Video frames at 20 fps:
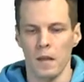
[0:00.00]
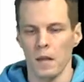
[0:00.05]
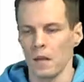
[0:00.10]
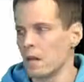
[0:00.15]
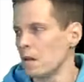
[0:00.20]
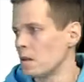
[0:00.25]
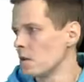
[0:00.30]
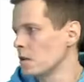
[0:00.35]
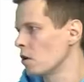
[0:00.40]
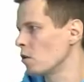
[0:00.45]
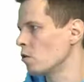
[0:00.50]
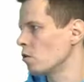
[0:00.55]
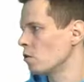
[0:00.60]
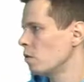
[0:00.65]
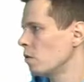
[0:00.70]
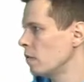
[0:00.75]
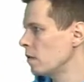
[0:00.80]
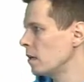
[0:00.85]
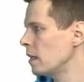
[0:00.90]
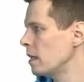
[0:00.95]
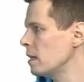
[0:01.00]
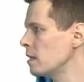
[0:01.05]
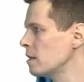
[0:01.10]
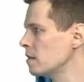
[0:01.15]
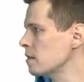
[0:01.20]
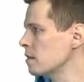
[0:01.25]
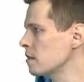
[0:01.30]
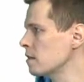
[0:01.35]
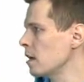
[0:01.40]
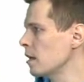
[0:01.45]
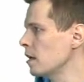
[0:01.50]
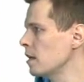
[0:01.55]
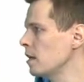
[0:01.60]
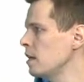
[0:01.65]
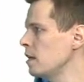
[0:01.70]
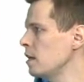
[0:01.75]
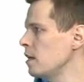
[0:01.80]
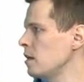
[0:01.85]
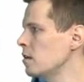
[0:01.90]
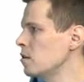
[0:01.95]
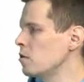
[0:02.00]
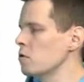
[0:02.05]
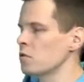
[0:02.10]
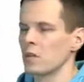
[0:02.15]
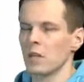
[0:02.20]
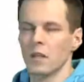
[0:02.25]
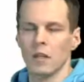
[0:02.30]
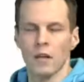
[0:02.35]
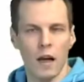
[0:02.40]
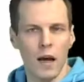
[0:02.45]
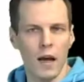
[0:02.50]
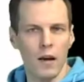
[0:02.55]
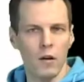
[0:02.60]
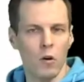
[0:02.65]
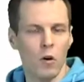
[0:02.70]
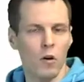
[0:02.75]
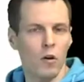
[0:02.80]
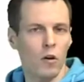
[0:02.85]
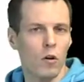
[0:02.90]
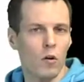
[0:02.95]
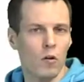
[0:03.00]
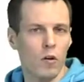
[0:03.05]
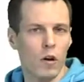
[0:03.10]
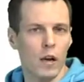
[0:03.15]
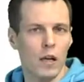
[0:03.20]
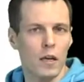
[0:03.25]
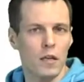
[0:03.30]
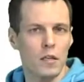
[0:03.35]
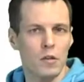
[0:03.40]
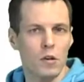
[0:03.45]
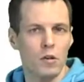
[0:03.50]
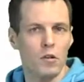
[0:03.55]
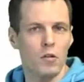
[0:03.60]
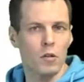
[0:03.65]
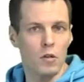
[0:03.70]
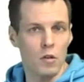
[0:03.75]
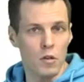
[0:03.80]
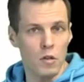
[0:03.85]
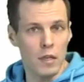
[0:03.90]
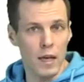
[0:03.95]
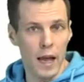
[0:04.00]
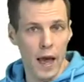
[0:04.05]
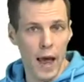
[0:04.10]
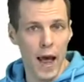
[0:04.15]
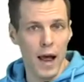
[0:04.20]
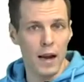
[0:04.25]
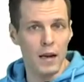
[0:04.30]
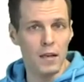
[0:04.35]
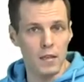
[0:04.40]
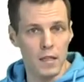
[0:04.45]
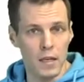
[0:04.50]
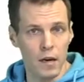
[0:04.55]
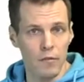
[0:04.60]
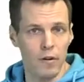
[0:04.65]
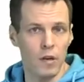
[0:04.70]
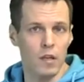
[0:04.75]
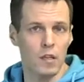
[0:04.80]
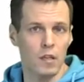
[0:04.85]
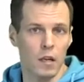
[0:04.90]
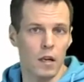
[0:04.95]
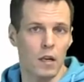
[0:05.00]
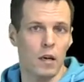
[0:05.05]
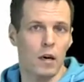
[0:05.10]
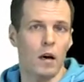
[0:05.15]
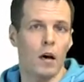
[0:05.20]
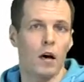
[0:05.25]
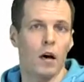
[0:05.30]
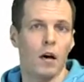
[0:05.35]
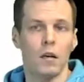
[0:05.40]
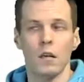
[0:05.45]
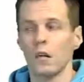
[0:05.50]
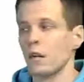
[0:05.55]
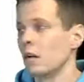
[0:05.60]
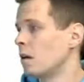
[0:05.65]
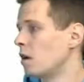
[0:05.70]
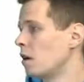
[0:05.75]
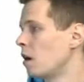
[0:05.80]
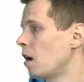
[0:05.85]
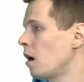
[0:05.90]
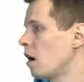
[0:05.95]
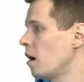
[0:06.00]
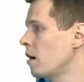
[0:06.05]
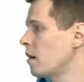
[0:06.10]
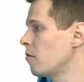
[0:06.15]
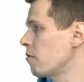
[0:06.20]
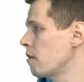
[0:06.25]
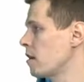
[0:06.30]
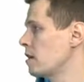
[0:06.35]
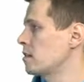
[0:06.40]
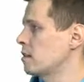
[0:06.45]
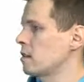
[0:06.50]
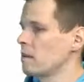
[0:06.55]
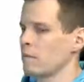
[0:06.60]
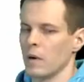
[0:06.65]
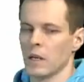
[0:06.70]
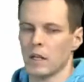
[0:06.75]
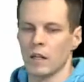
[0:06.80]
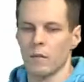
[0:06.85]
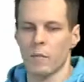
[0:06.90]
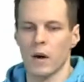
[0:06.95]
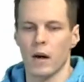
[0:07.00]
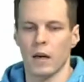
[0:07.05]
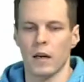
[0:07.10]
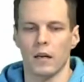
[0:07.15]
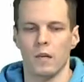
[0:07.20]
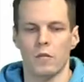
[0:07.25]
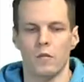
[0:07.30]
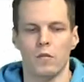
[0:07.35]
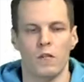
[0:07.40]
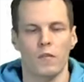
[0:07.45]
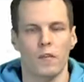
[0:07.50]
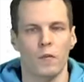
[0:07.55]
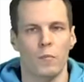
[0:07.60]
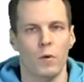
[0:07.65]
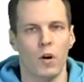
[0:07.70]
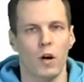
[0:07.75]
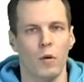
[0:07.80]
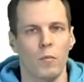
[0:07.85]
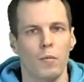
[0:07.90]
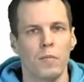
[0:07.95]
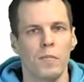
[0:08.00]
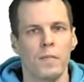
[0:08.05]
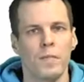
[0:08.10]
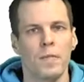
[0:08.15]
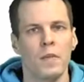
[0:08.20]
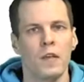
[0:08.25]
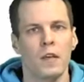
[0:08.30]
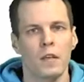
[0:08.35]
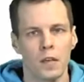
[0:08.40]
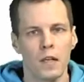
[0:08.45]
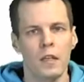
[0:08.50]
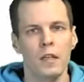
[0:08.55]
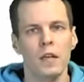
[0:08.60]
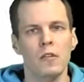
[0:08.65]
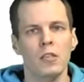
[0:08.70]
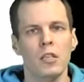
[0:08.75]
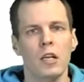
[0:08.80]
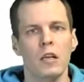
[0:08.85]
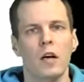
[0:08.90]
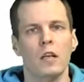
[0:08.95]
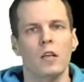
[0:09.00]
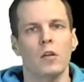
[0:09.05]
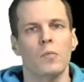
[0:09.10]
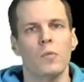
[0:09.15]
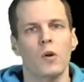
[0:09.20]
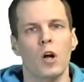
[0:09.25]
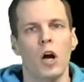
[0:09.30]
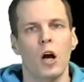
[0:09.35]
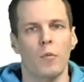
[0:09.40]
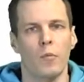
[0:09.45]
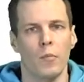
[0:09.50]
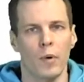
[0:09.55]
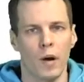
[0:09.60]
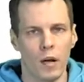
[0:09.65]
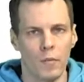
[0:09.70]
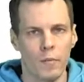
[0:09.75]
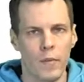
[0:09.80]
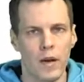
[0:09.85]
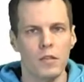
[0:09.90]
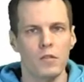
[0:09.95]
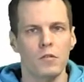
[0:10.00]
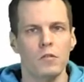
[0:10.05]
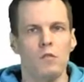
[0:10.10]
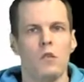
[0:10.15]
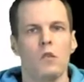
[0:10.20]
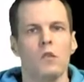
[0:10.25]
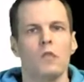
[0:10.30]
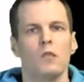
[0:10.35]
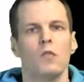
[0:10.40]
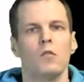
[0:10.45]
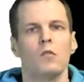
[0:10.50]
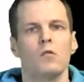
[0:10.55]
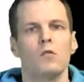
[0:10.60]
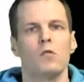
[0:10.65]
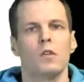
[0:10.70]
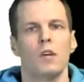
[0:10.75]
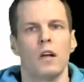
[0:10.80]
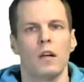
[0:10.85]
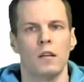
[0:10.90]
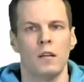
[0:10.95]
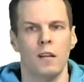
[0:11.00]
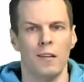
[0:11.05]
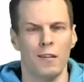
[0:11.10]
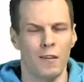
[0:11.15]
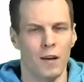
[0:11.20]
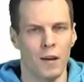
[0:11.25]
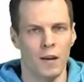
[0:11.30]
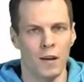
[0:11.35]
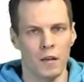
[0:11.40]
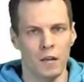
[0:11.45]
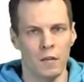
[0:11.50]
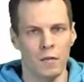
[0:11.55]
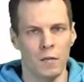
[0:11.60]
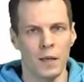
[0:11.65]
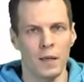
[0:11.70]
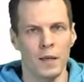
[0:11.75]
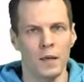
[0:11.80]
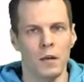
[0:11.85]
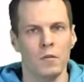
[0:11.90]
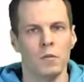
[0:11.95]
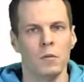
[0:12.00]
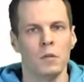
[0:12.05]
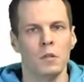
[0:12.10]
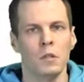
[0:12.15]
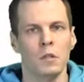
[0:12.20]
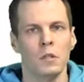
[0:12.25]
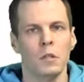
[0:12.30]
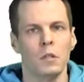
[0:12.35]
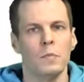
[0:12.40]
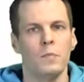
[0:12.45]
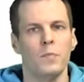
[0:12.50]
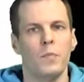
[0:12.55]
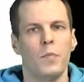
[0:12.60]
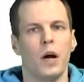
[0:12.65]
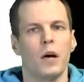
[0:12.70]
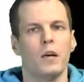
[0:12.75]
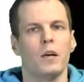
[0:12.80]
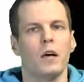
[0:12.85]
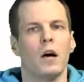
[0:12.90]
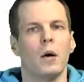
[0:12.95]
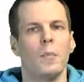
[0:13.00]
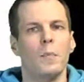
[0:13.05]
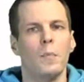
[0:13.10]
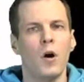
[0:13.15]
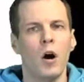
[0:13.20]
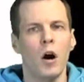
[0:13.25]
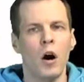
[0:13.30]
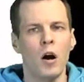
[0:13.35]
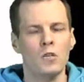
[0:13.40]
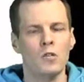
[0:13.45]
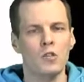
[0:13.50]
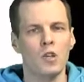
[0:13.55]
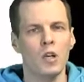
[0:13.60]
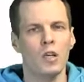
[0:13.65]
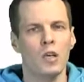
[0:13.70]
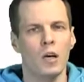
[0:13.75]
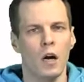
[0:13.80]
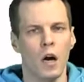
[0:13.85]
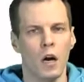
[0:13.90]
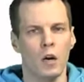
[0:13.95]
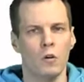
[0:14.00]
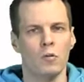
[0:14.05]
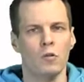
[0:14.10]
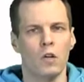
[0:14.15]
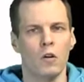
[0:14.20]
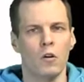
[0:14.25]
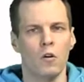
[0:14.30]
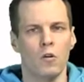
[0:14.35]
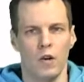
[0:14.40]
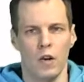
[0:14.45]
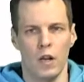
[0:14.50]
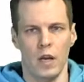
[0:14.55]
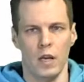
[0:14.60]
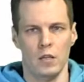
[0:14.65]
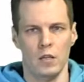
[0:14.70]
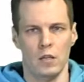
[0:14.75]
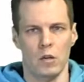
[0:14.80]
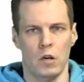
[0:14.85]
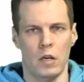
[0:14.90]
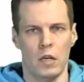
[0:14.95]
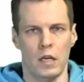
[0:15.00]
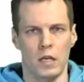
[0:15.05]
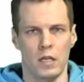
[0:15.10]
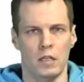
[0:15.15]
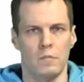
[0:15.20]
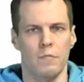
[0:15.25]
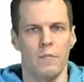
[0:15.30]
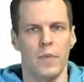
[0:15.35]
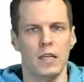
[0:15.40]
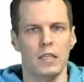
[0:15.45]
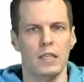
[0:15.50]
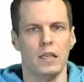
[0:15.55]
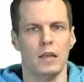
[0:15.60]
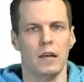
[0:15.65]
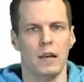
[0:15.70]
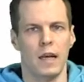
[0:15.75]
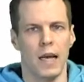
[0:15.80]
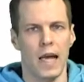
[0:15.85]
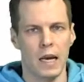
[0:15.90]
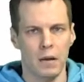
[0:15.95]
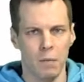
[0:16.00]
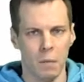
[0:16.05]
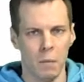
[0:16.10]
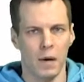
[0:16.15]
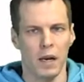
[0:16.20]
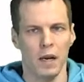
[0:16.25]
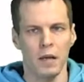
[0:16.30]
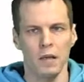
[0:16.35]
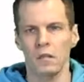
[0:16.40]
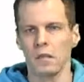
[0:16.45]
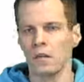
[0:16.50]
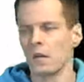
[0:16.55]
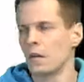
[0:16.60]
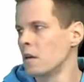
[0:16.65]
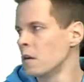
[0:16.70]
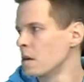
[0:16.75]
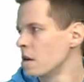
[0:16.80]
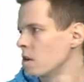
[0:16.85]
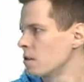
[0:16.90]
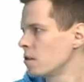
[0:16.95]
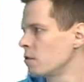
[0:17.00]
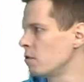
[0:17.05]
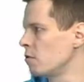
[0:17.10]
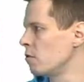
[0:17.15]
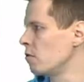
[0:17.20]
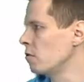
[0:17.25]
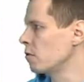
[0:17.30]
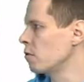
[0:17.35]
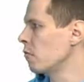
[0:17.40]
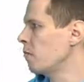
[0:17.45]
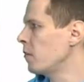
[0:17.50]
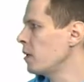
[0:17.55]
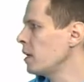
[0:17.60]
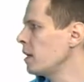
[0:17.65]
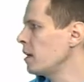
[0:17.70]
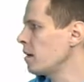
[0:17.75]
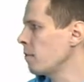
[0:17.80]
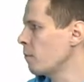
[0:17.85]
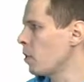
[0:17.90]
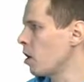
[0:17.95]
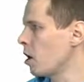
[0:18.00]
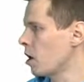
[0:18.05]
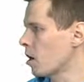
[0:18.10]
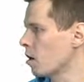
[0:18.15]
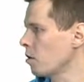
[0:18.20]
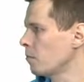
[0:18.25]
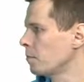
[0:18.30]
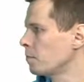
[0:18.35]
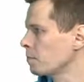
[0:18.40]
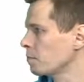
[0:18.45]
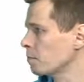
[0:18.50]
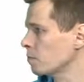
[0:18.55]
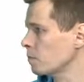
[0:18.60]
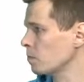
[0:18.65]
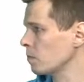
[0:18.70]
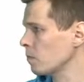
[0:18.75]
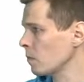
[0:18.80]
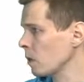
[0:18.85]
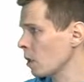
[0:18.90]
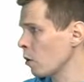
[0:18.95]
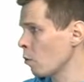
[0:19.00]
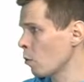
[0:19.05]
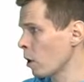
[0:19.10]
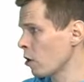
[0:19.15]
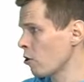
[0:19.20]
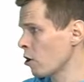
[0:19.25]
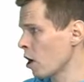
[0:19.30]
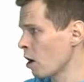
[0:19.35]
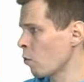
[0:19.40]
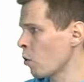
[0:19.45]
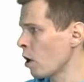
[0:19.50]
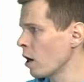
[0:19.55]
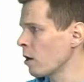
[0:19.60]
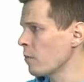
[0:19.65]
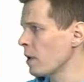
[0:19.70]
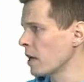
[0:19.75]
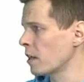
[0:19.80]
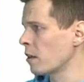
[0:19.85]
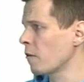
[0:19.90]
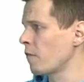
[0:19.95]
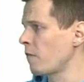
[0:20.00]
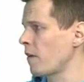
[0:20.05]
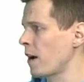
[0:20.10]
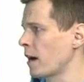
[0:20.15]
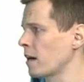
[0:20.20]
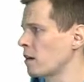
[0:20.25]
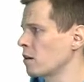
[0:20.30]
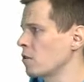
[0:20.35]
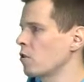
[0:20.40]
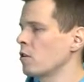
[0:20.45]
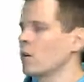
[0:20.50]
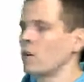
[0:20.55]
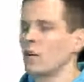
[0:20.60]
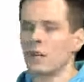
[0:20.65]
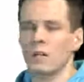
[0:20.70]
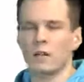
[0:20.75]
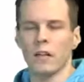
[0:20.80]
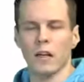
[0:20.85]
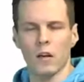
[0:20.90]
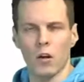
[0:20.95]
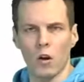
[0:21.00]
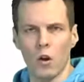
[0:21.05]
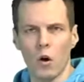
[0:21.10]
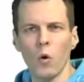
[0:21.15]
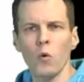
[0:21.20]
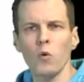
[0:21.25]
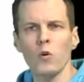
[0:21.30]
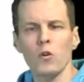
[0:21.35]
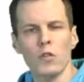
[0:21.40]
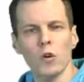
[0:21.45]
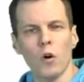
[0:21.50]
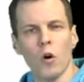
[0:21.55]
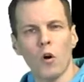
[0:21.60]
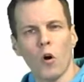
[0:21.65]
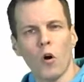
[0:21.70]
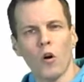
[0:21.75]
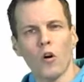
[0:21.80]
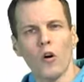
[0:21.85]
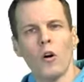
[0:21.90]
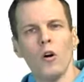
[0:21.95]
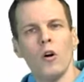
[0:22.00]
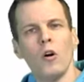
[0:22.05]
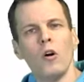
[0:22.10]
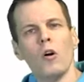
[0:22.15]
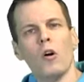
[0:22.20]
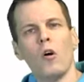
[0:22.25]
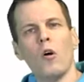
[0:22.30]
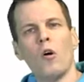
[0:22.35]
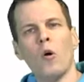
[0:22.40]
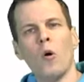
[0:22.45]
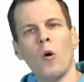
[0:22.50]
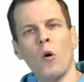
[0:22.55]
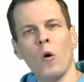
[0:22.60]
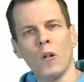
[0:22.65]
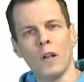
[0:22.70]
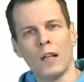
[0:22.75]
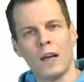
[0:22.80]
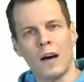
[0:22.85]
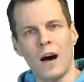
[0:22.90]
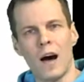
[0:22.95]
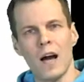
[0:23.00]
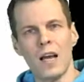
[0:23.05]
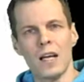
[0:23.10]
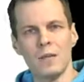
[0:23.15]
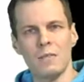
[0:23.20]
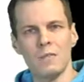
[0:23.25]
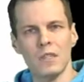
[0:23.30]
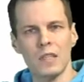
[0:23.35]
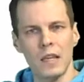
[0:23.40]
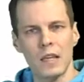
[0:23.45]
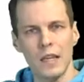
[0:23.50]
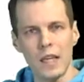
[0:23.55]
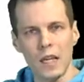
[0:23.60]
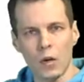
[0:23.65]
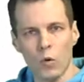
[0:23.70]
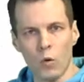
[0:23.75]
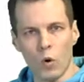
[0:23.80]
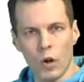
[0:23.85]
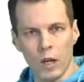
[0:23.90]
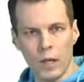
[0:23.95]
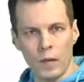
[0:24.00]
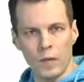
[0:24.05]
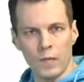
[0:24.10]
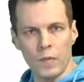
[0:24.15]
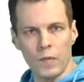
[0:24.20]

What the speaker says: So this technique using an ad hoc correlation can seriously underestimate the magnitude of the problem. Then there's another problem. I mentioned this also in another video, but parceling out a correlation is basically equivalent to fitting a model where you have one method factor that loads on all the items equally.